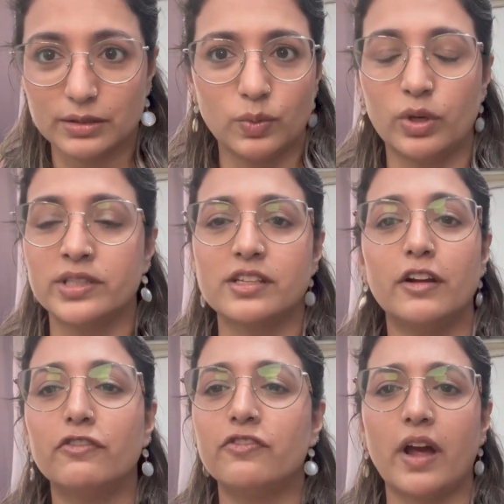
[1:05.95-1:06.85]
The wands are
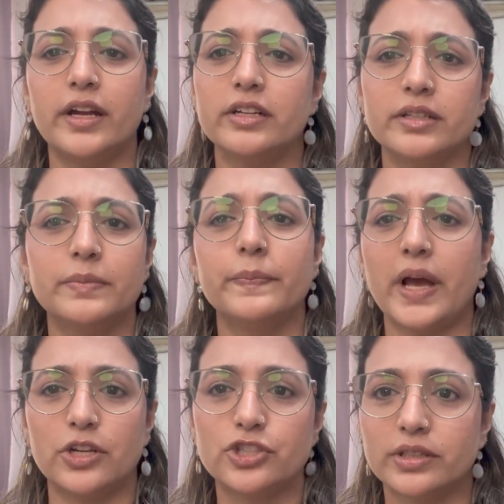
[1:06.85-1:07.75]
fire,
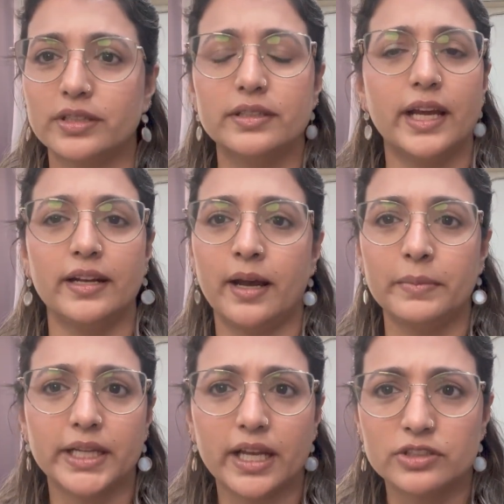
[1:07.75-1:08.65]
passion,
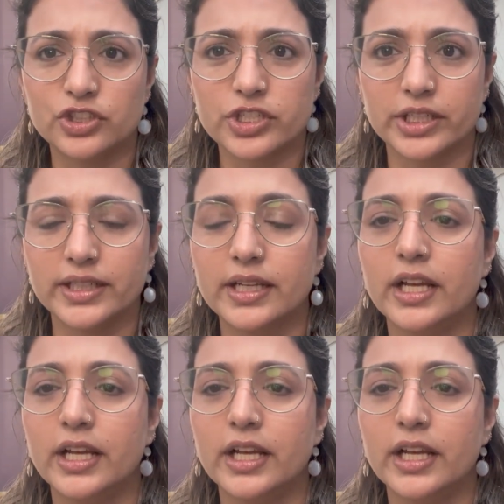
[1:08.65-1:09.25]
dynamic energy.